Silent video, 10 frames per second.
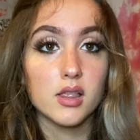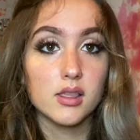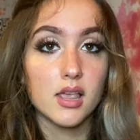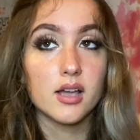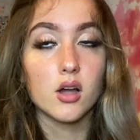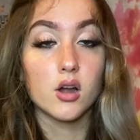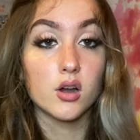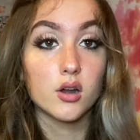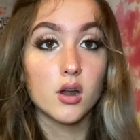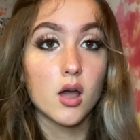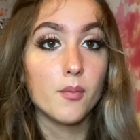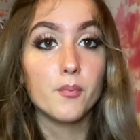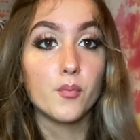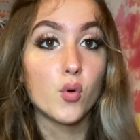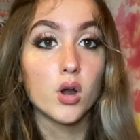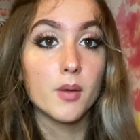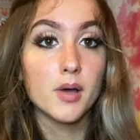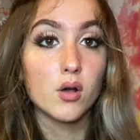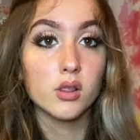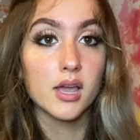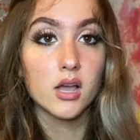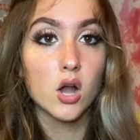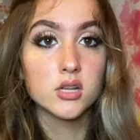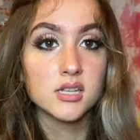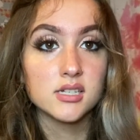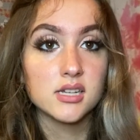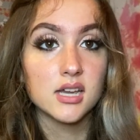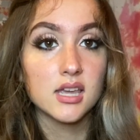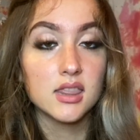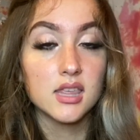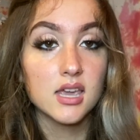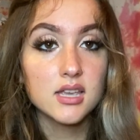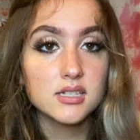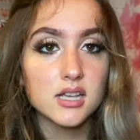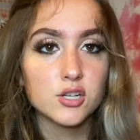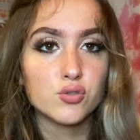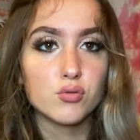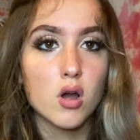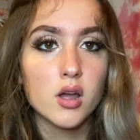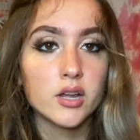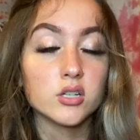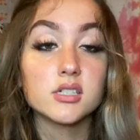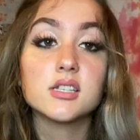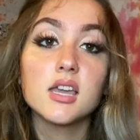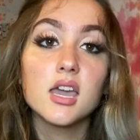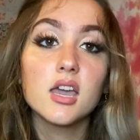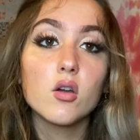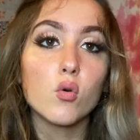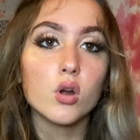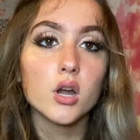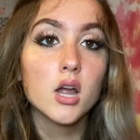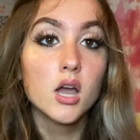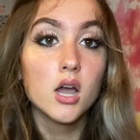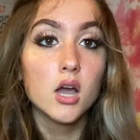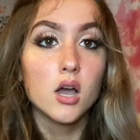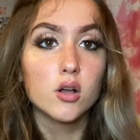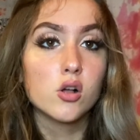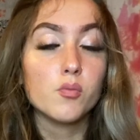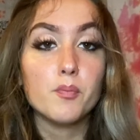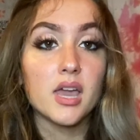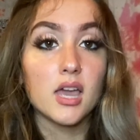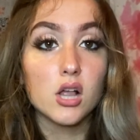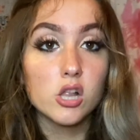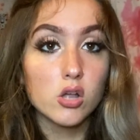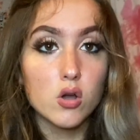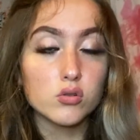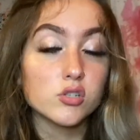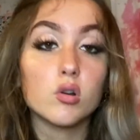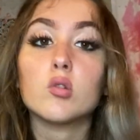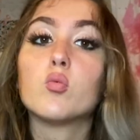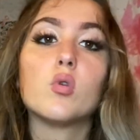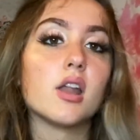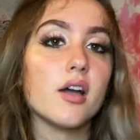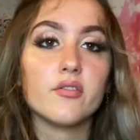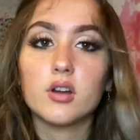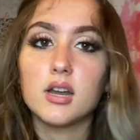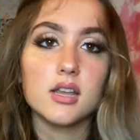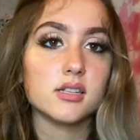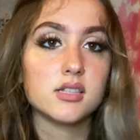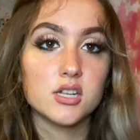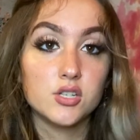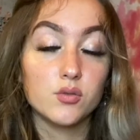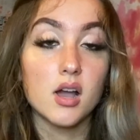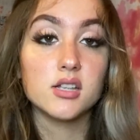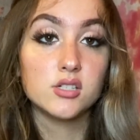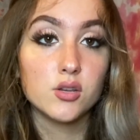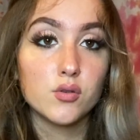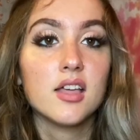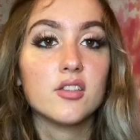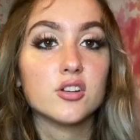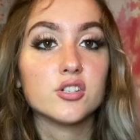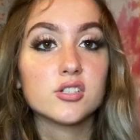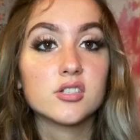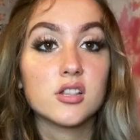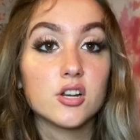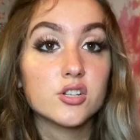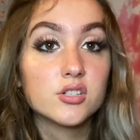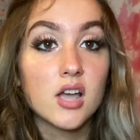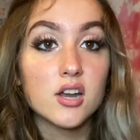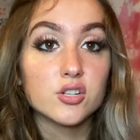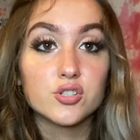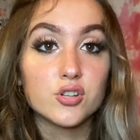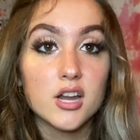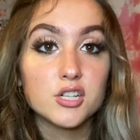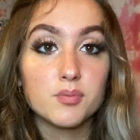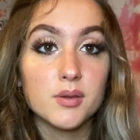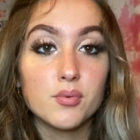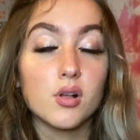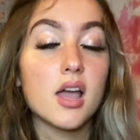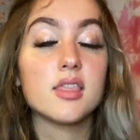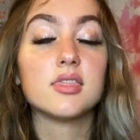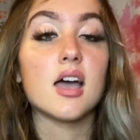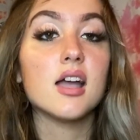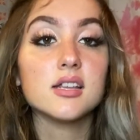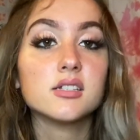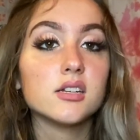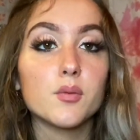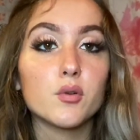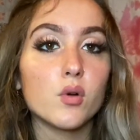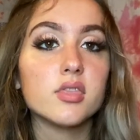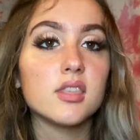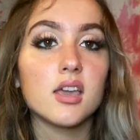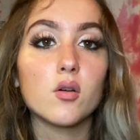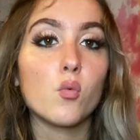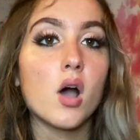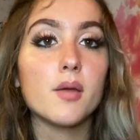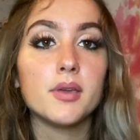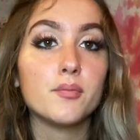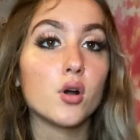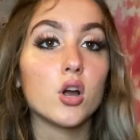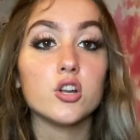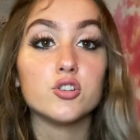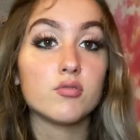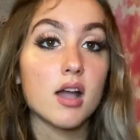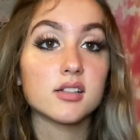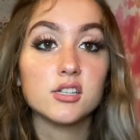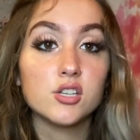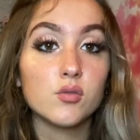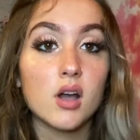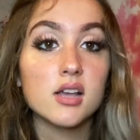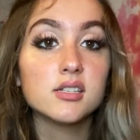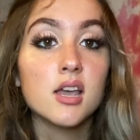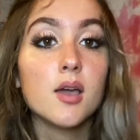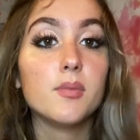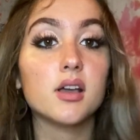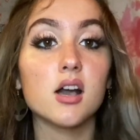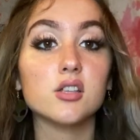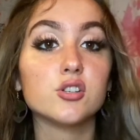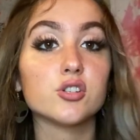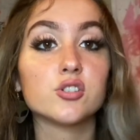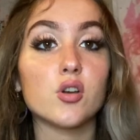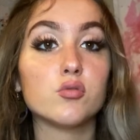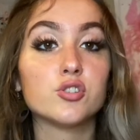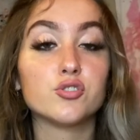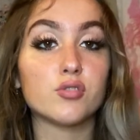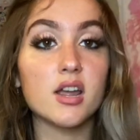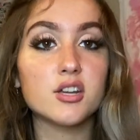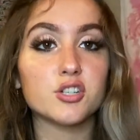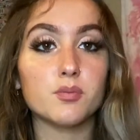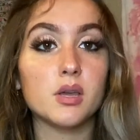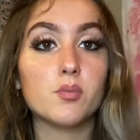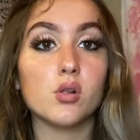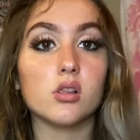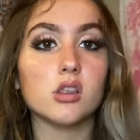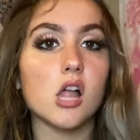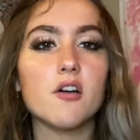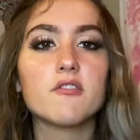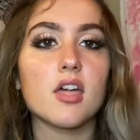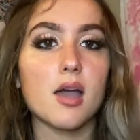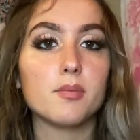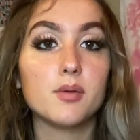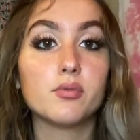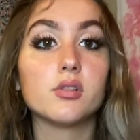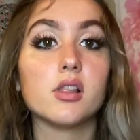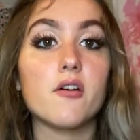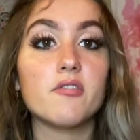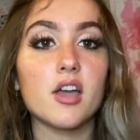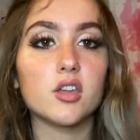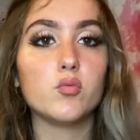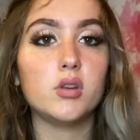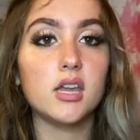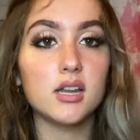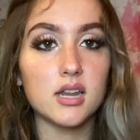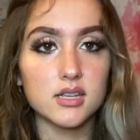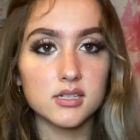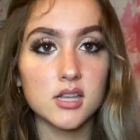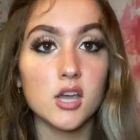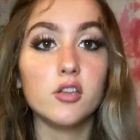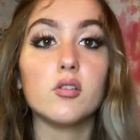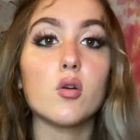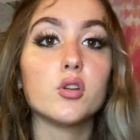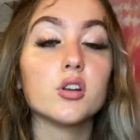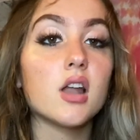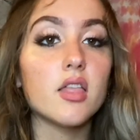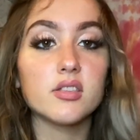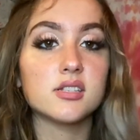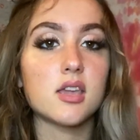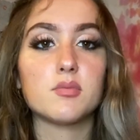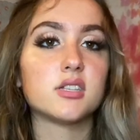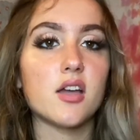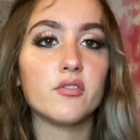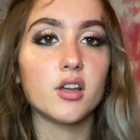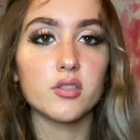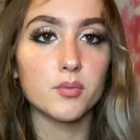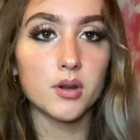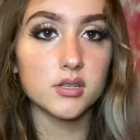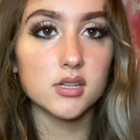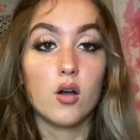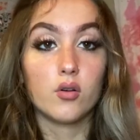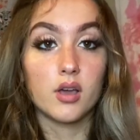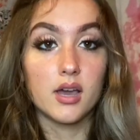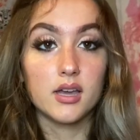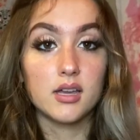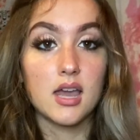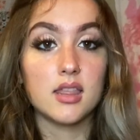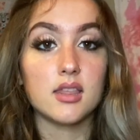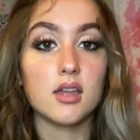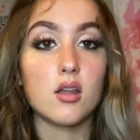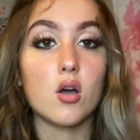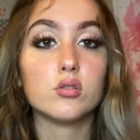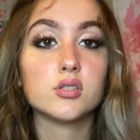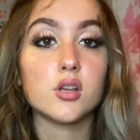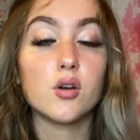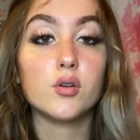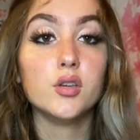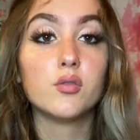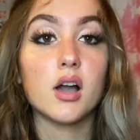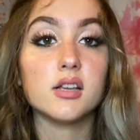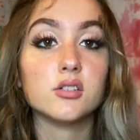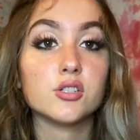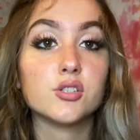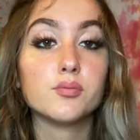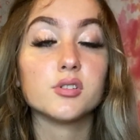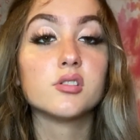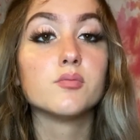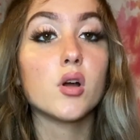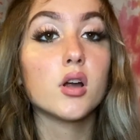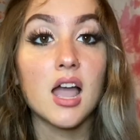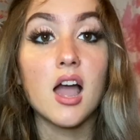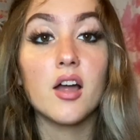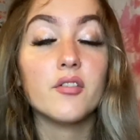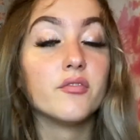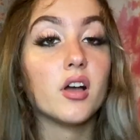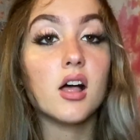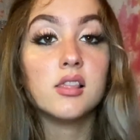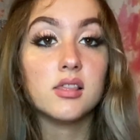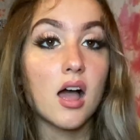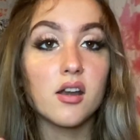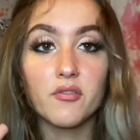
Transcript: like are more about like artistic-y things, like drawing or singing or making clothes or whatever it is that you guys do. They're just they're just kind of strange people, and that is the number one thing why people are attracted to you guys, because you're so strange, and people love that. People love that uniqueness. You know, you're not the same as every other person, okay? And then also, you guys are super smart, have a lot of